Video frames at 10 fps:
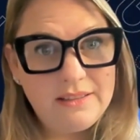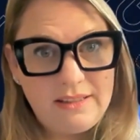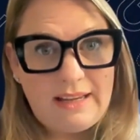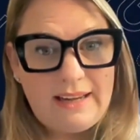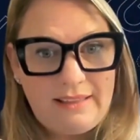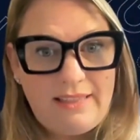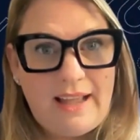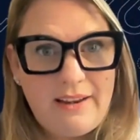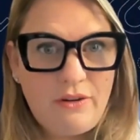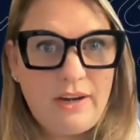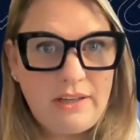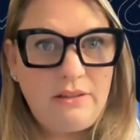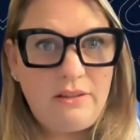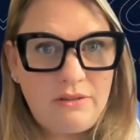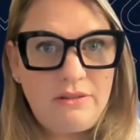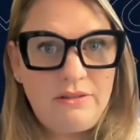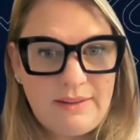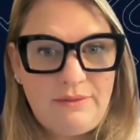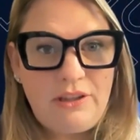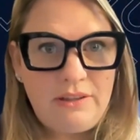like at that granular
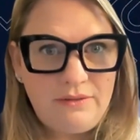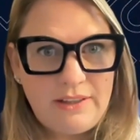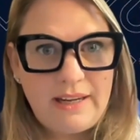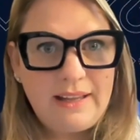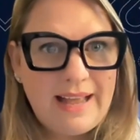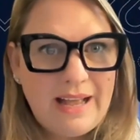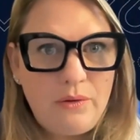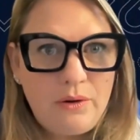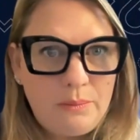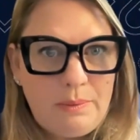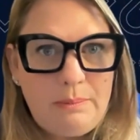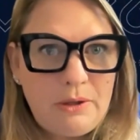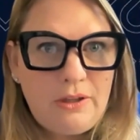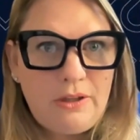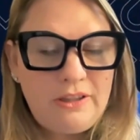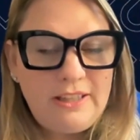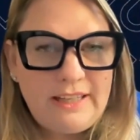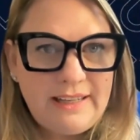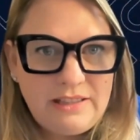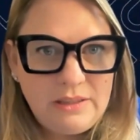level of like, how are people
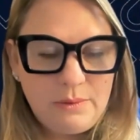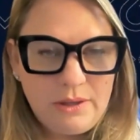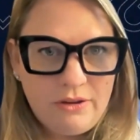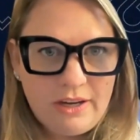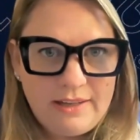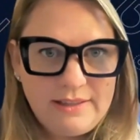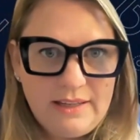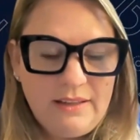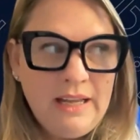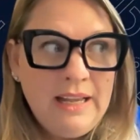engaging with your content?